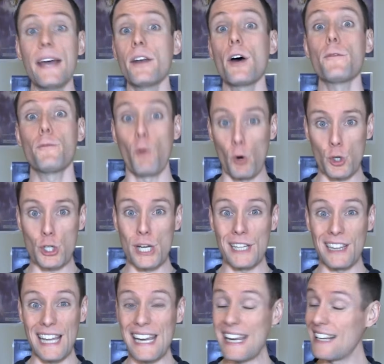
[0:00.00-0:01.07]
And
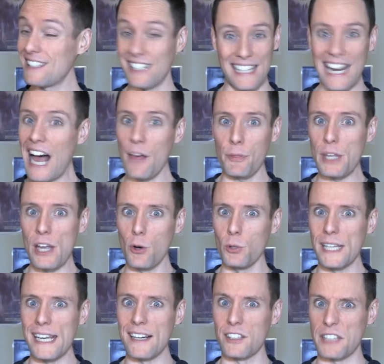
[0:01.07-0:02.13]
unfortunately, it's not the
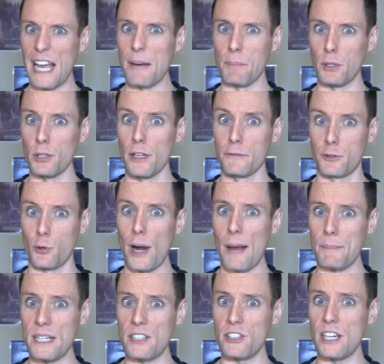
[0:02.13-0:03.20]
only example of
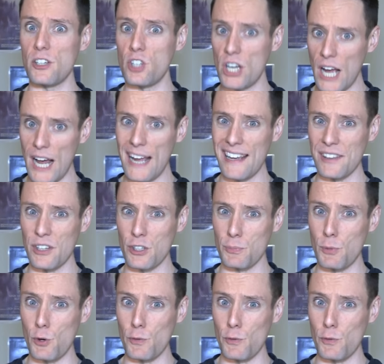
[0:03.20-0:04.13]
crappy CGI in this